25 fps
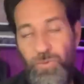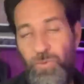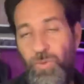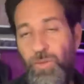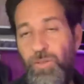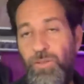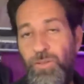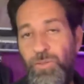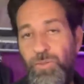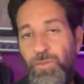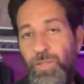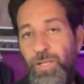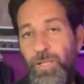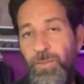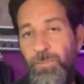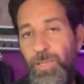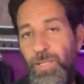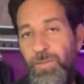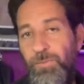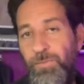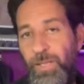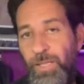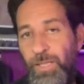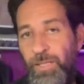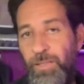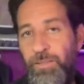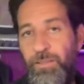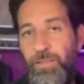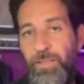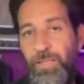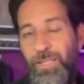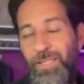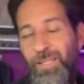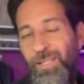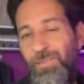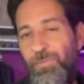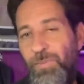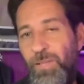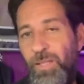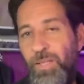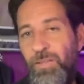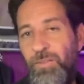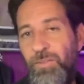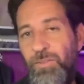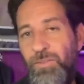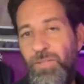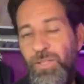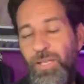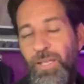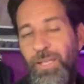I looked around my van and I
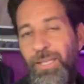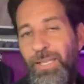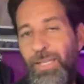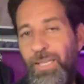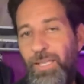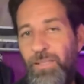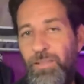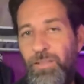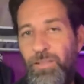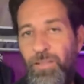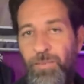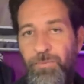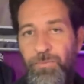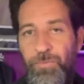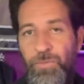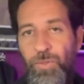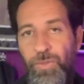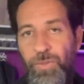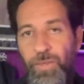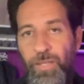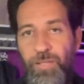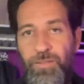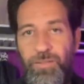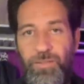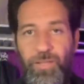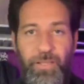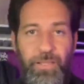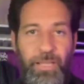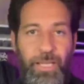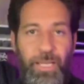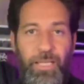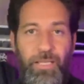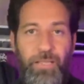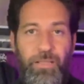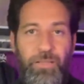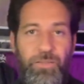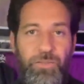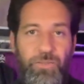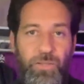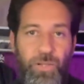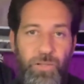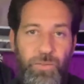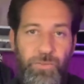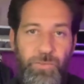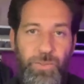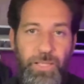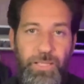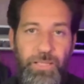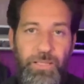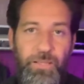found I had a few things on hand
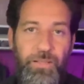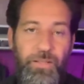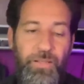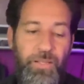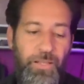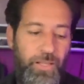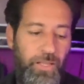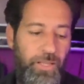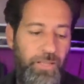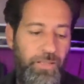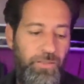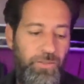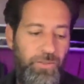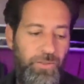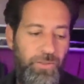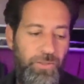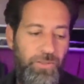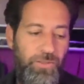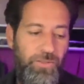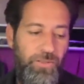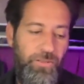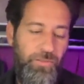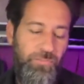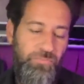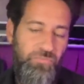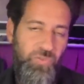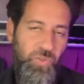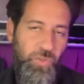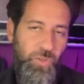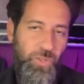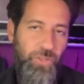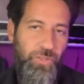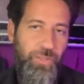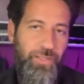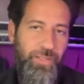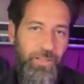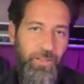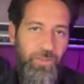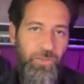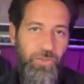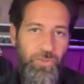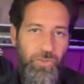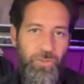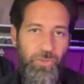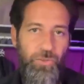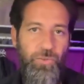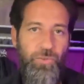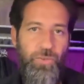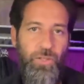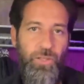already that I could turn
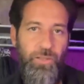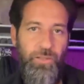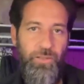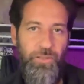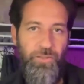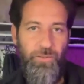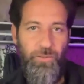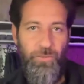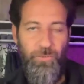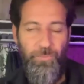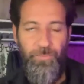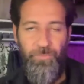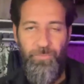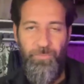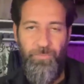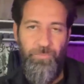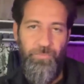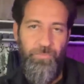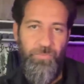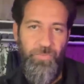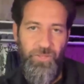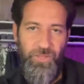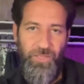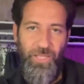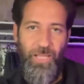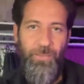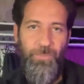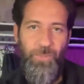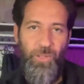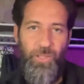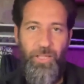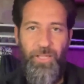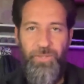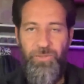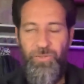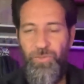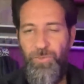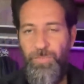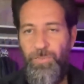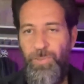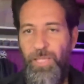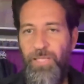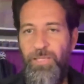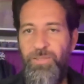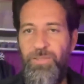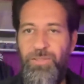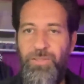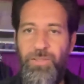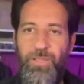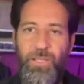into a little stabilizer
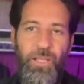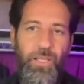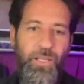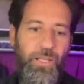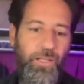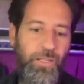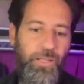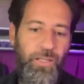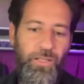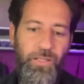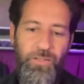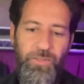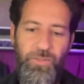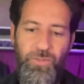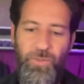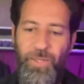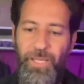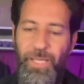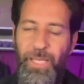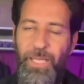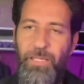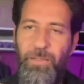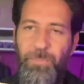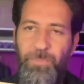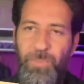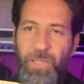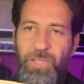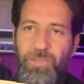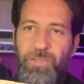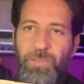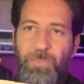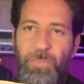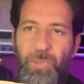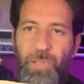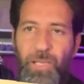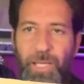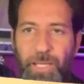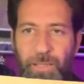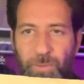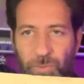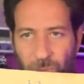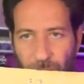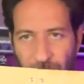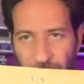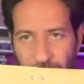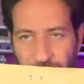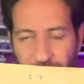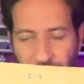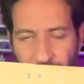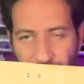base. So I had a piece of
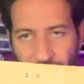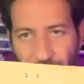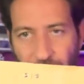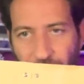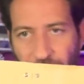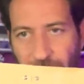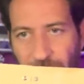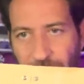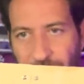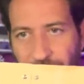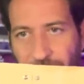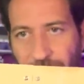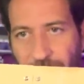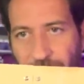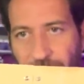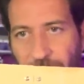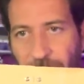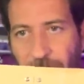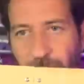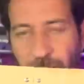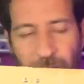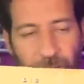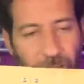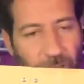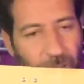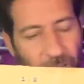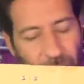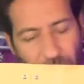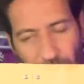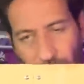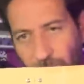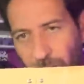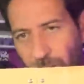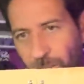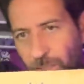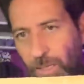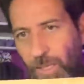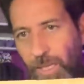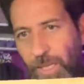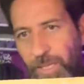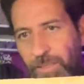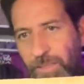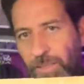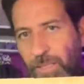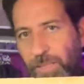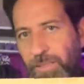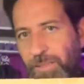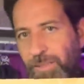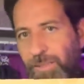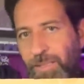plywood. This is it. I
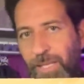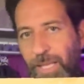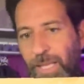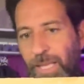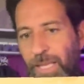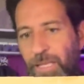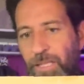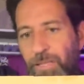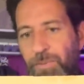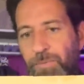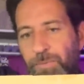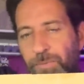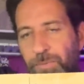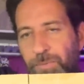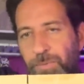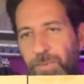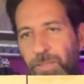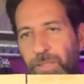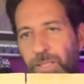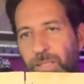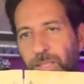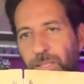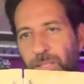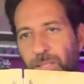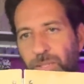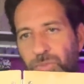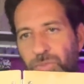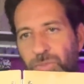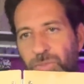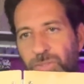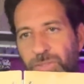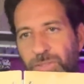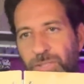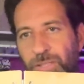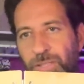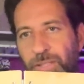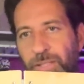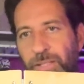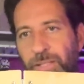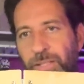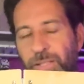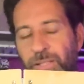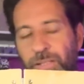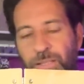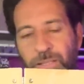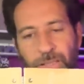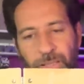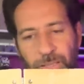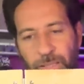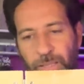cut it in half, as you see
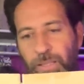there.